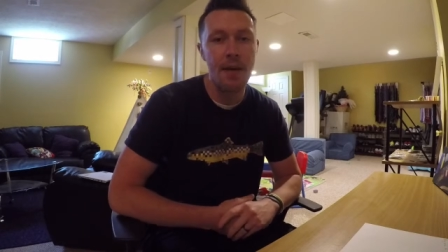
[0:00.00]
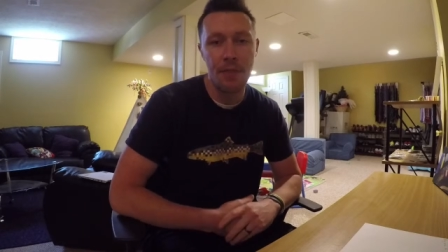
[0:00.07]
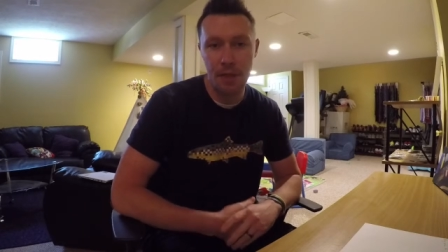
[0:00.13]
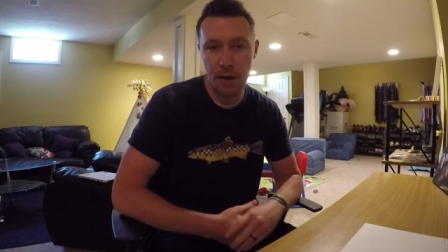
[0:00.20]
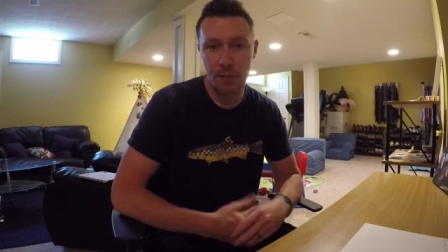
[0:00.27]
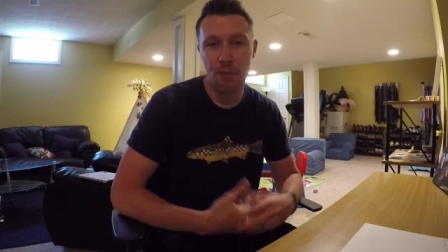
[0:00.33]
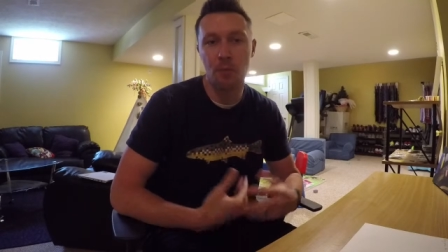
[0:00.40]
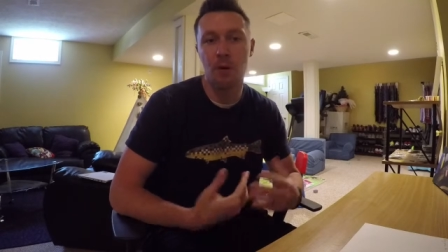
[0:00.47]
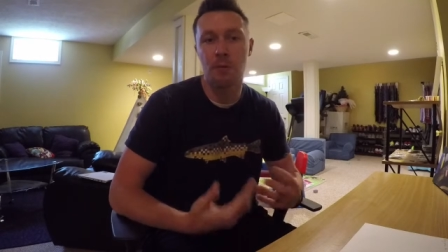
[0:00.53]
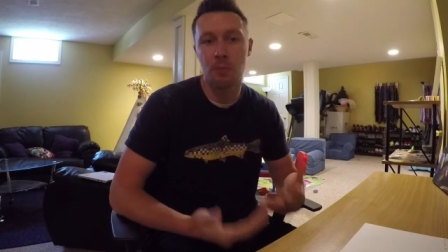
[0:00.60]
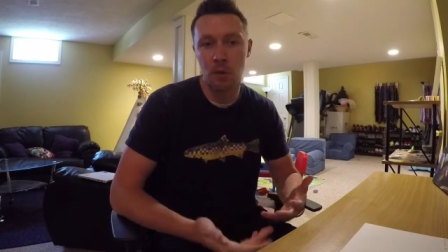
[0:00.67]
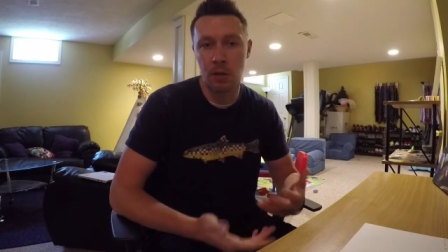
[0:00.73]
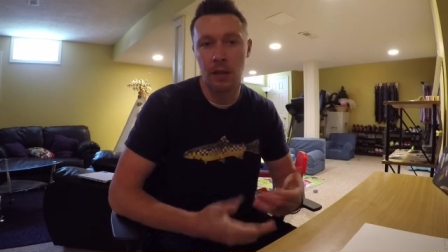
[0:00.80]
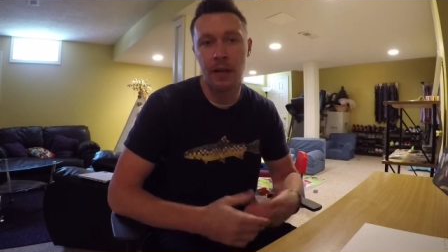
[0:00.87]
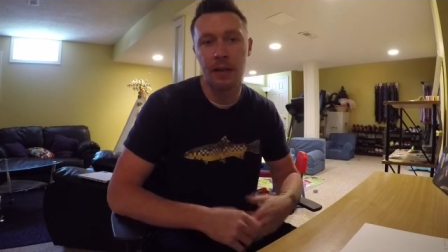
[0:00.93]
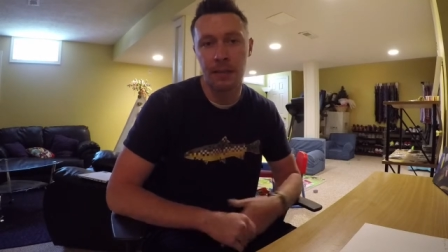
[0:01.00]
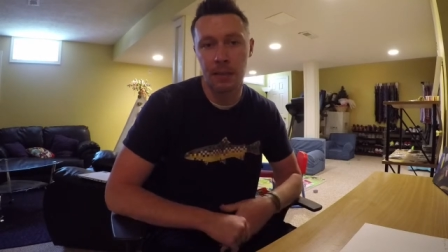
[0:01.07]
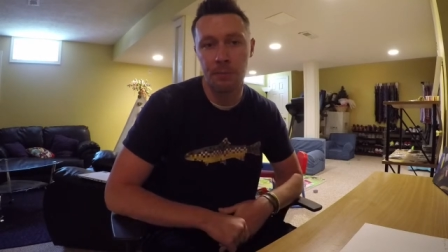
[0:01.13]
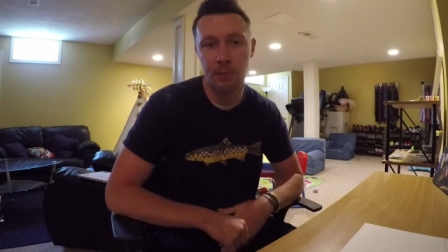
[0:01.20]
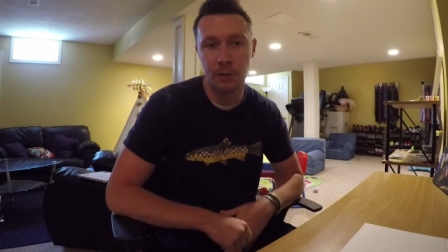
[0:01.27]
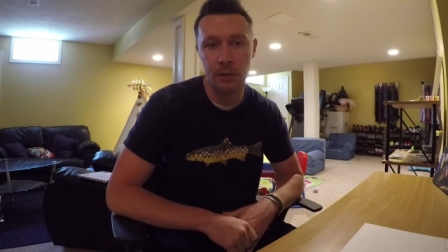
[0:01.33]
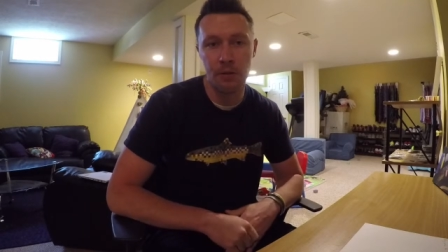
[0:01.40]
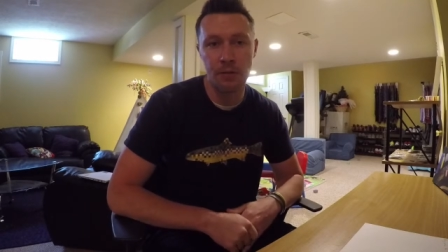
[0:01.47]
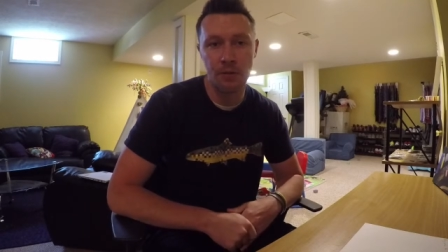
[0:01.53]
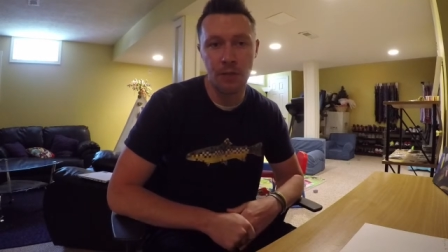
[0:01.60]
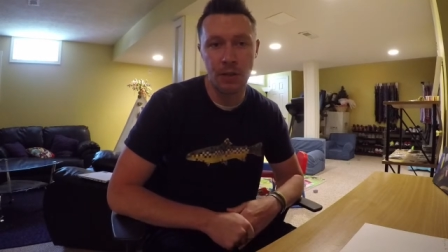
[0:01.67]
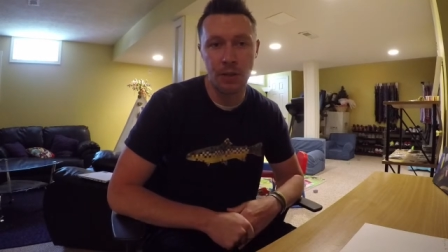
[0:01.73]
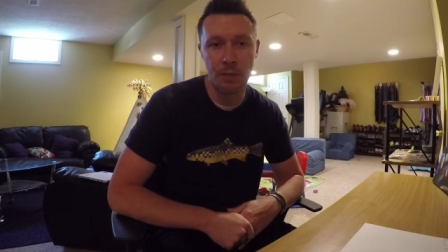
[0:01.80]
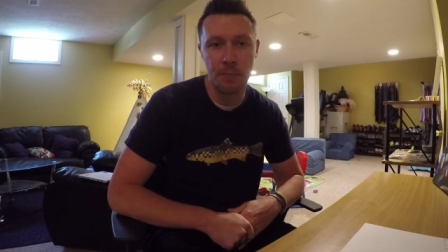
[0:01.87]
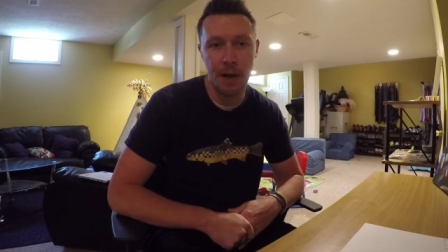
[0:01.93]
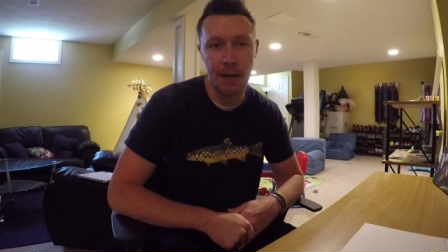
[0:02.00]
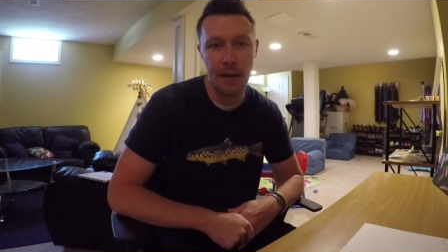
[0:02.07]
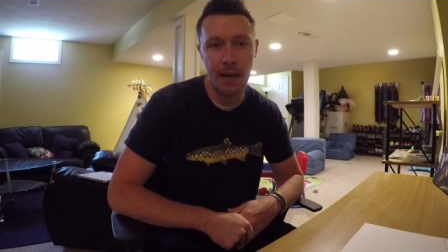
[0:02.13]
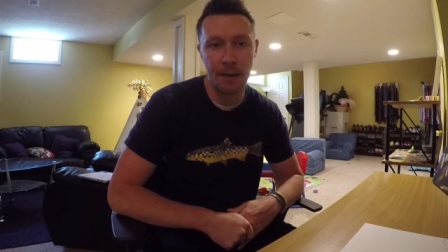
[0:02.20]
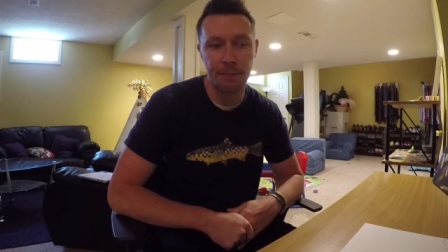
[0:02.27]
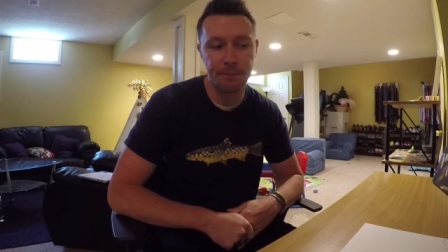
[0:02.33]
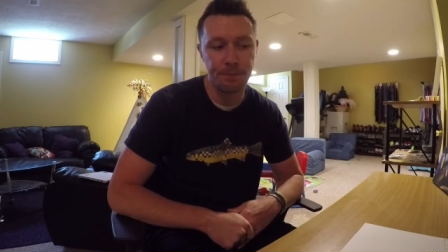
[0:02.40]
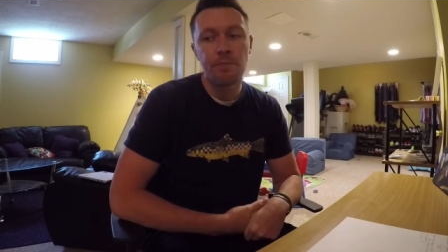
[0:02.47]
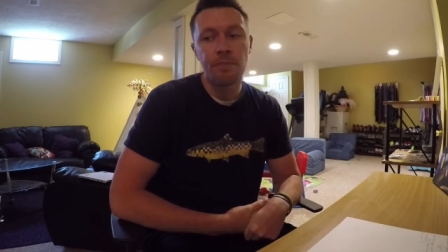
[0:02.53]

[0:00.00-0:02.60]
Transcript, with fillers: Therefore, I'm more likely to put those fish in my net